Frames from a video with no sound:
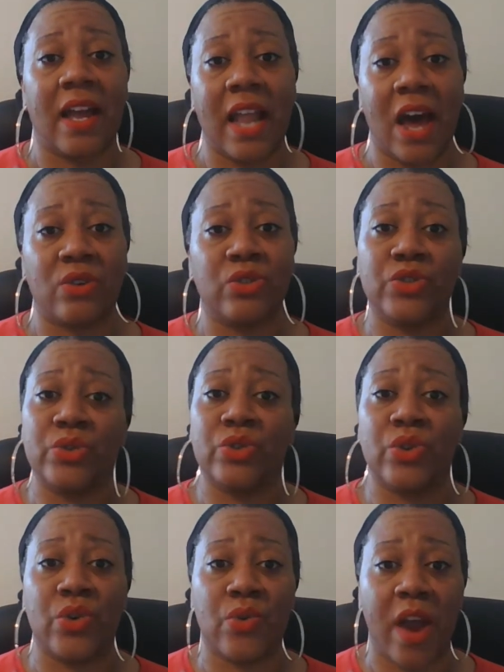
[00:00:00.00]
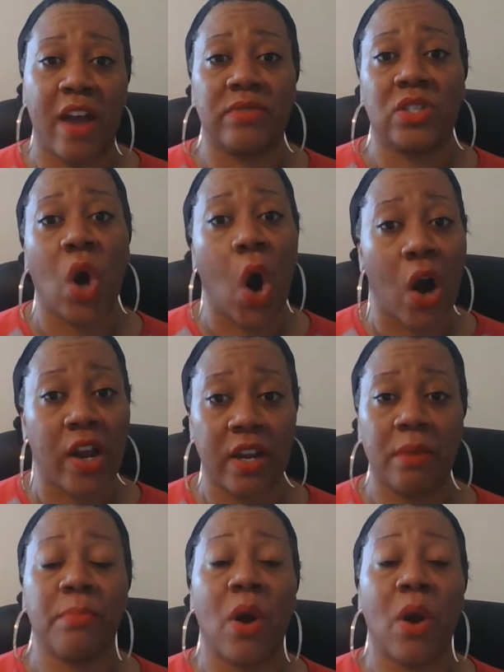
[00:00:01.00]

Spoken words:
allows you to craft targeted,